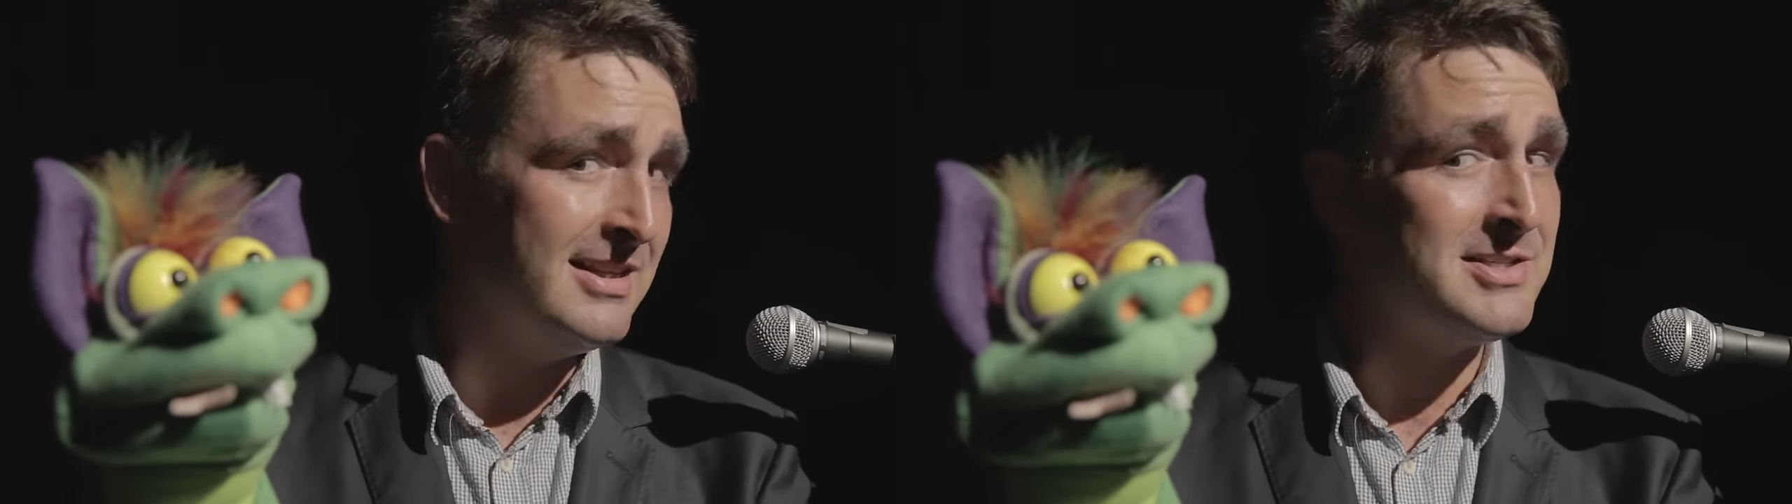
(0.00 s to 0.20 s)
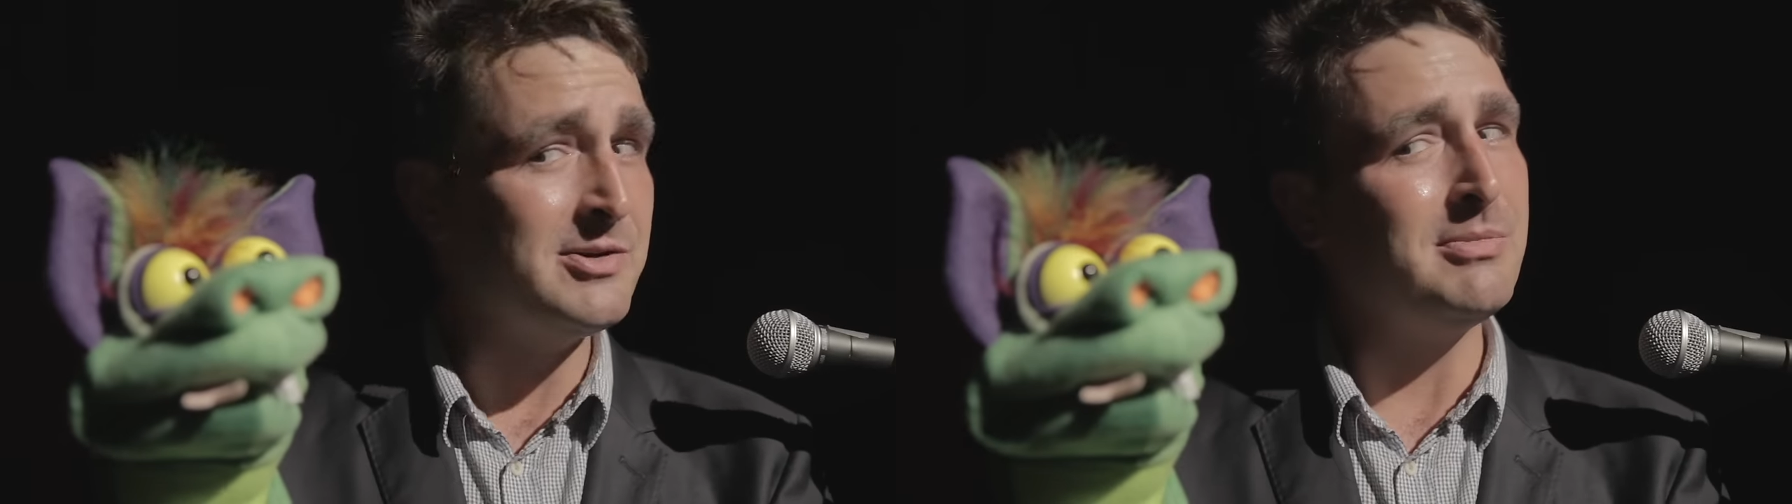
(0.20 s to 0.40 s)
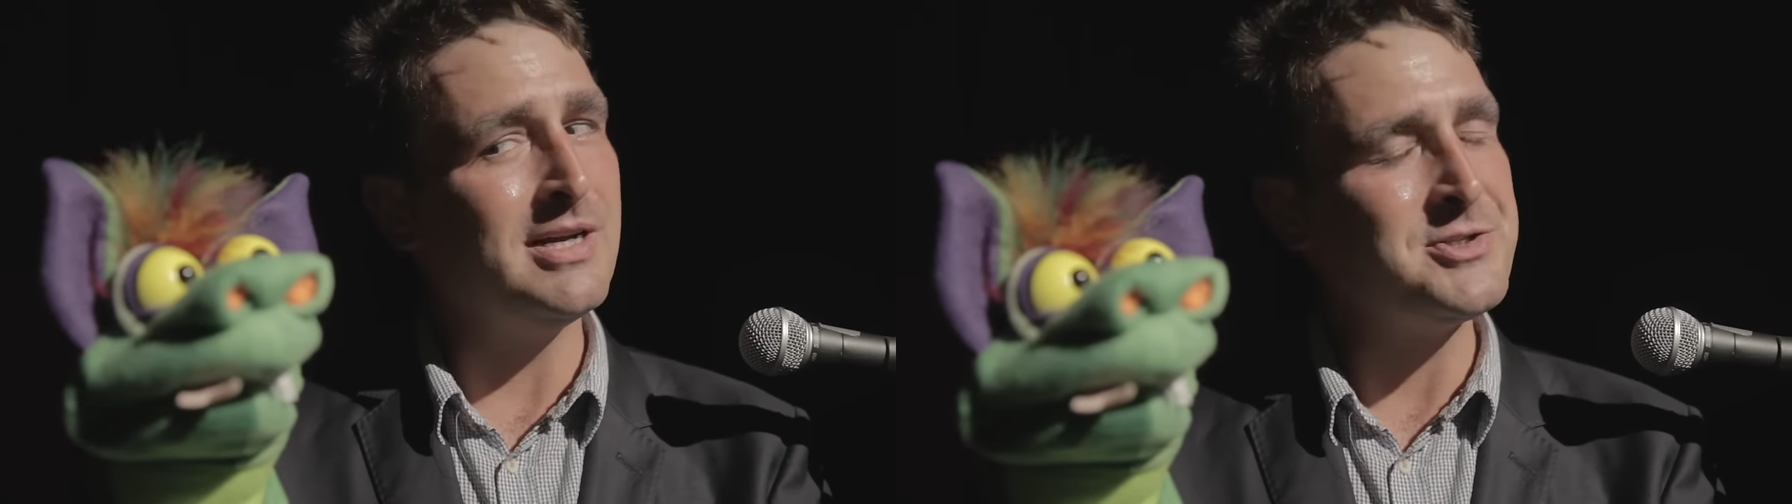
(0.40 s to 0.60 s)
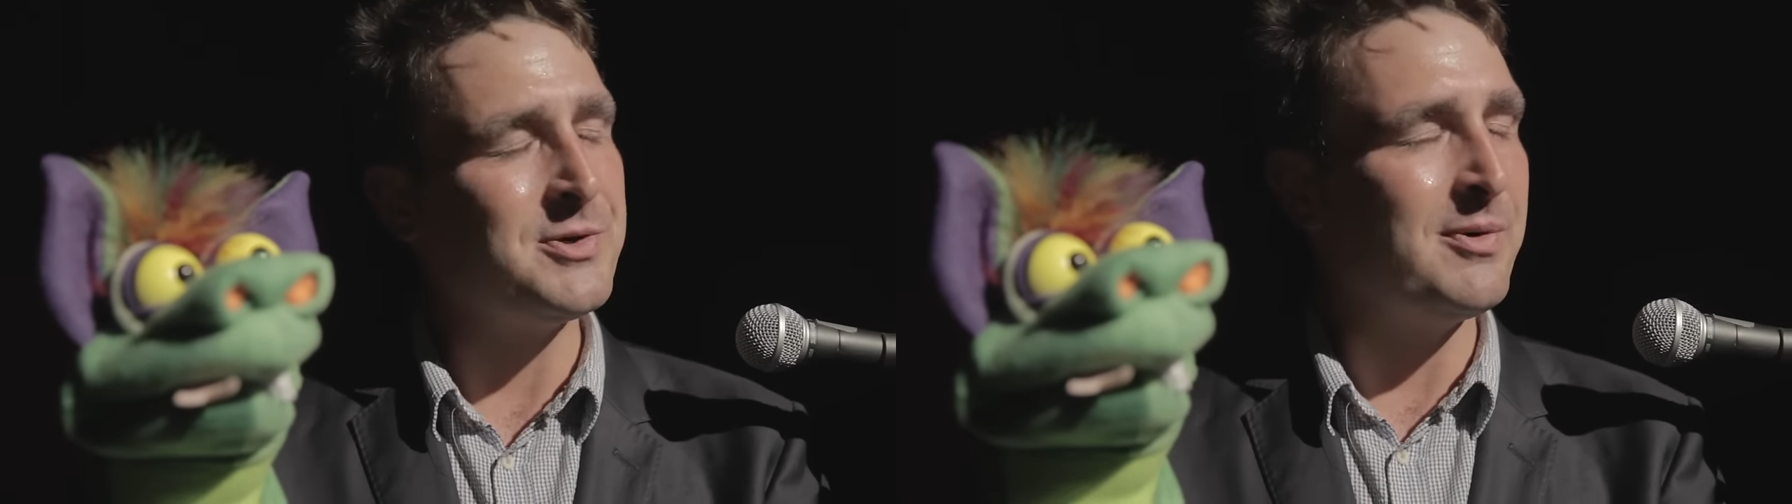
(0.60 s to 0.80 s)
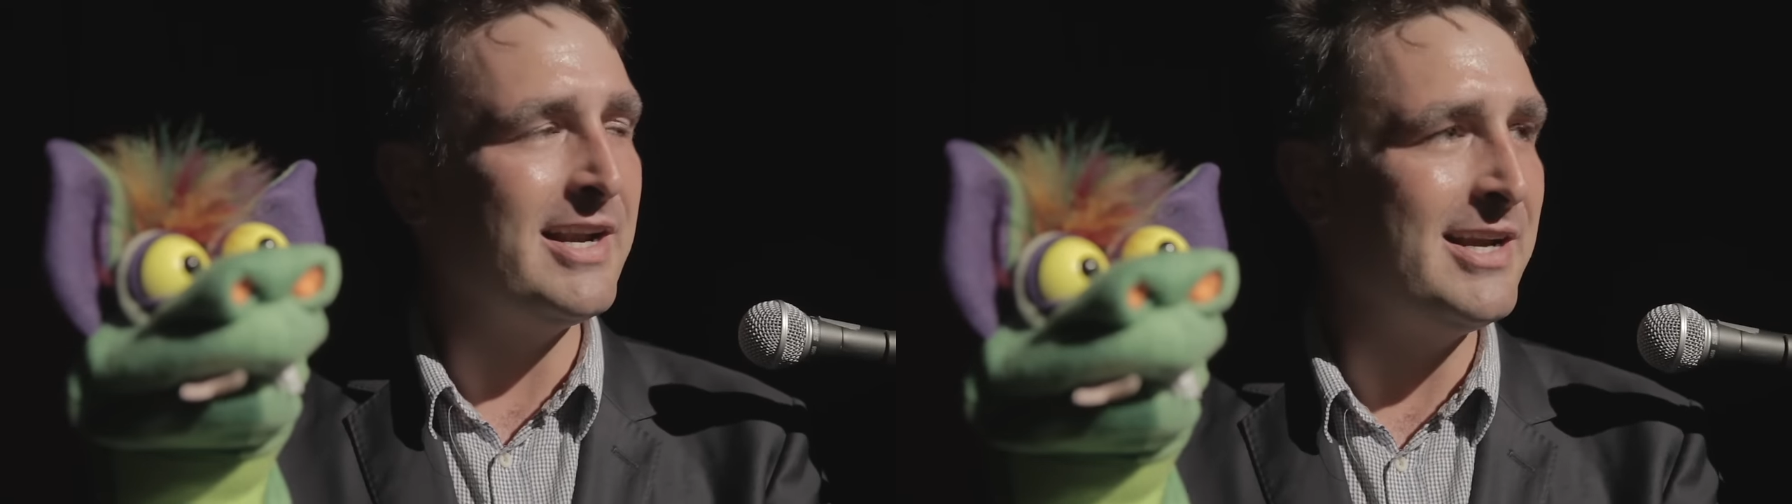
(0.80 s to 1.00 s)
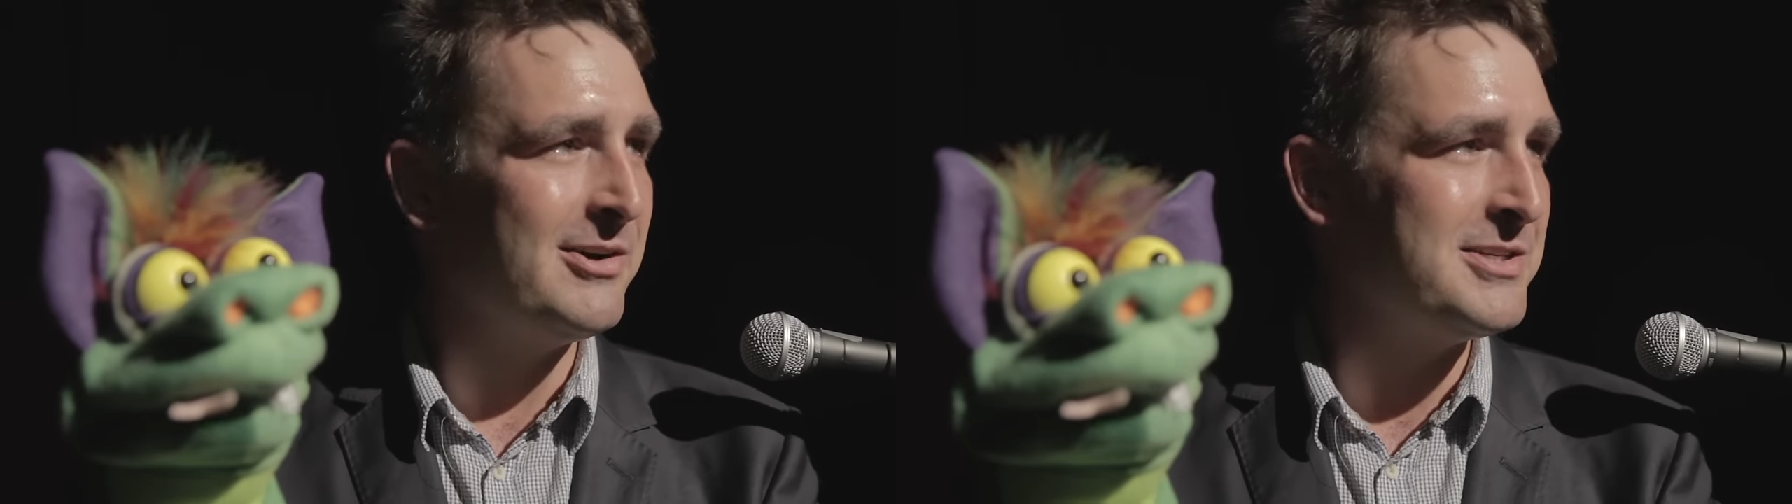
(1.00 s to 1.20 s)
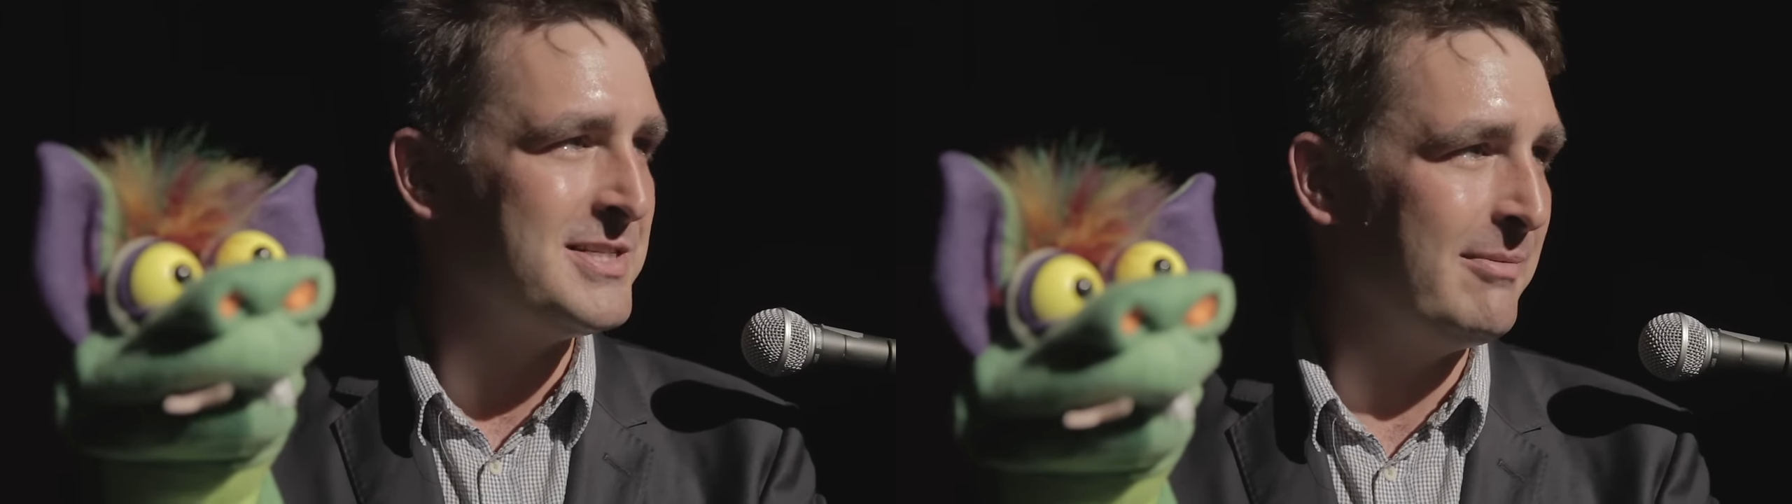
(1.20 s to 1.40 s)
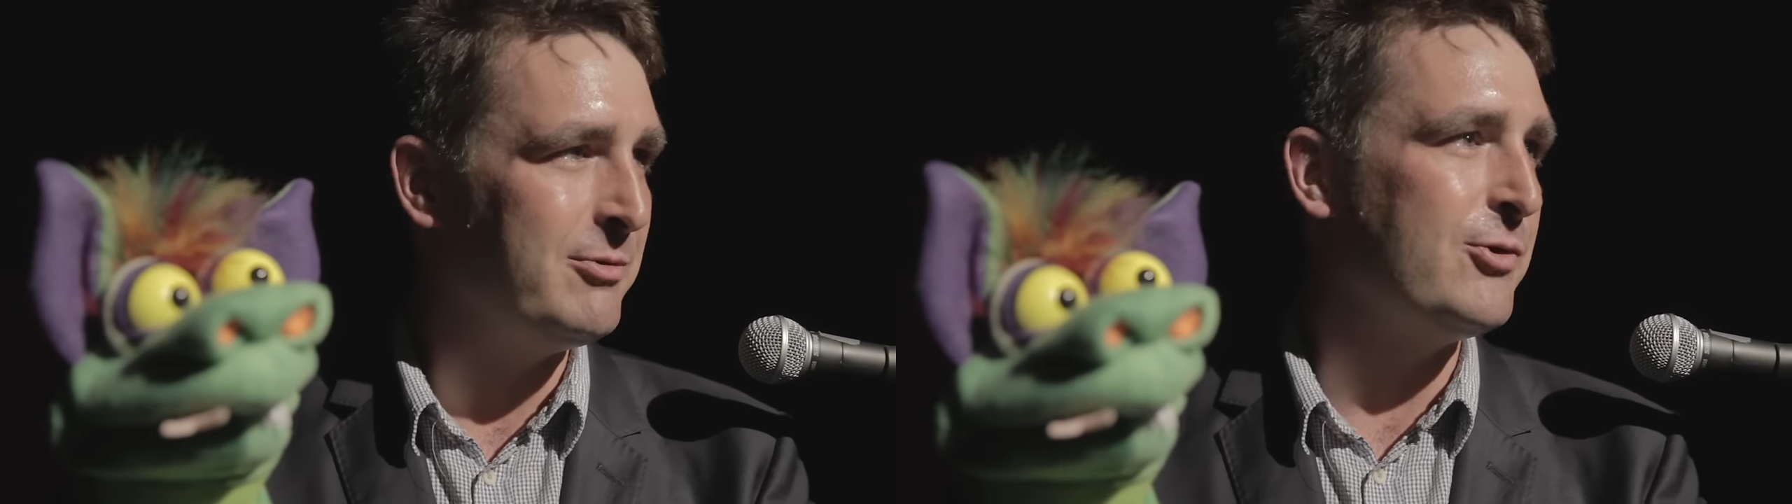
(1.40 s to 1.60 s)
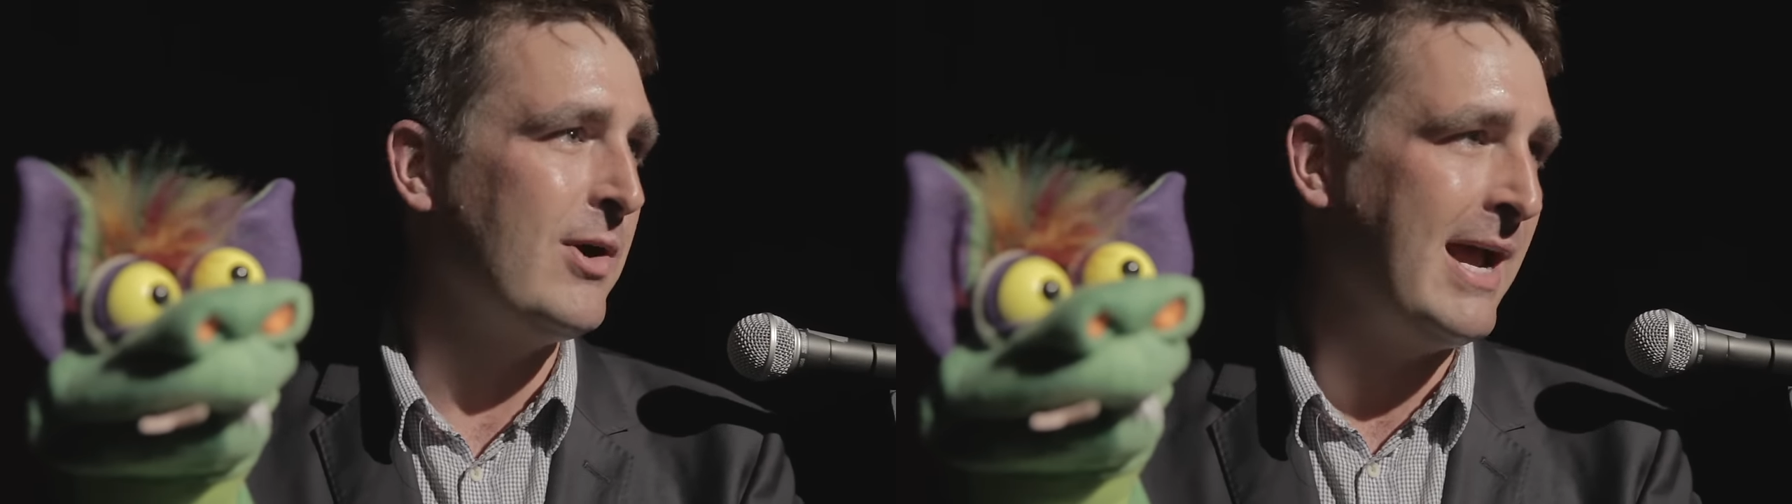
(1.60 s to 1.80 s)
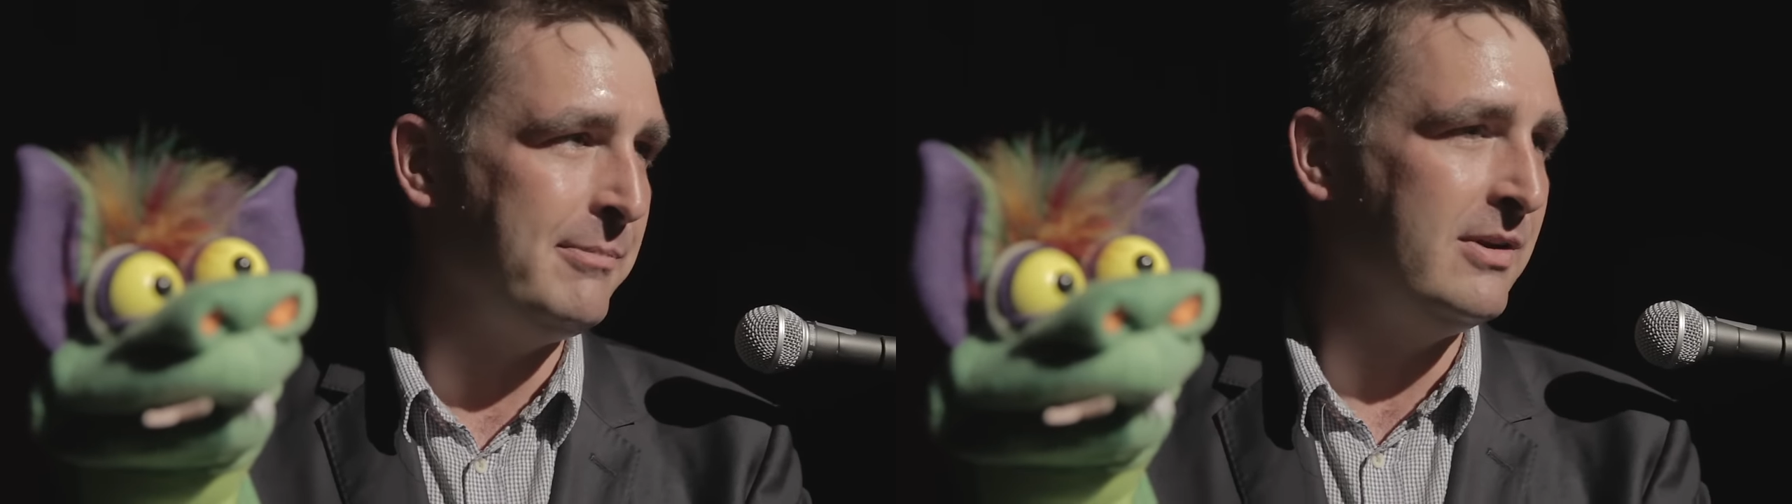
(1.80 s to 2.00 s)
This little monster right here is named
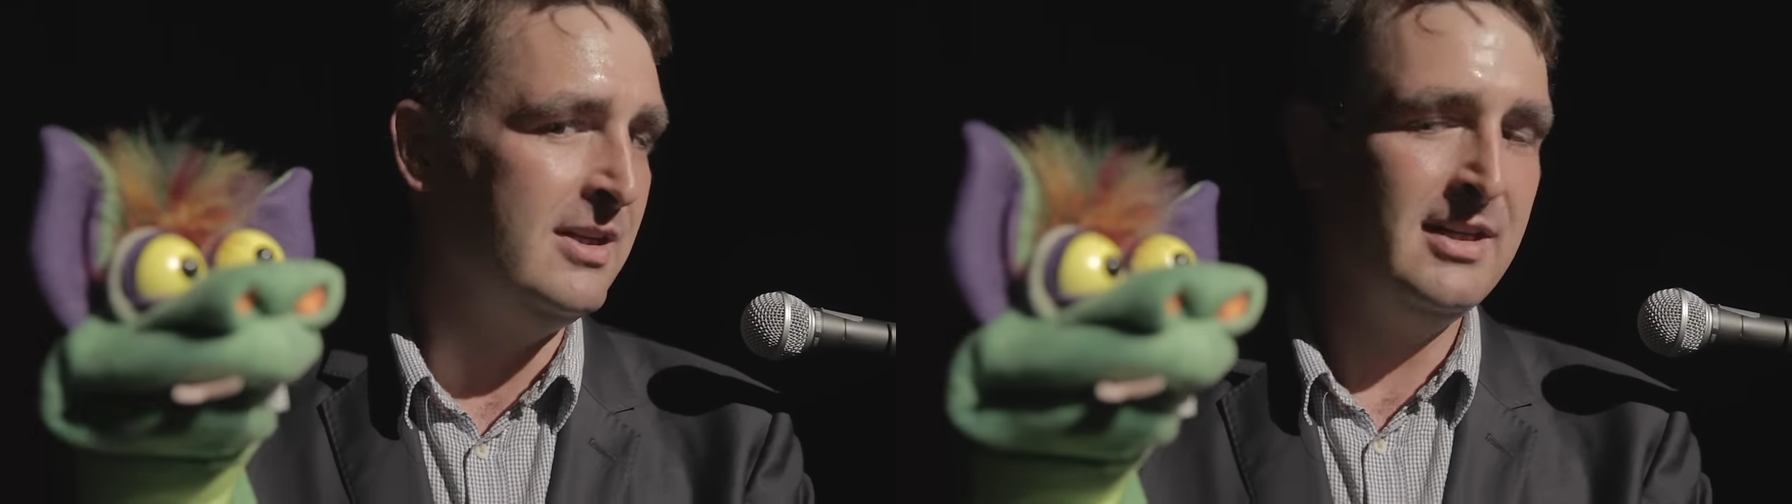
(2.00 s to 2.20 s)
Drapple.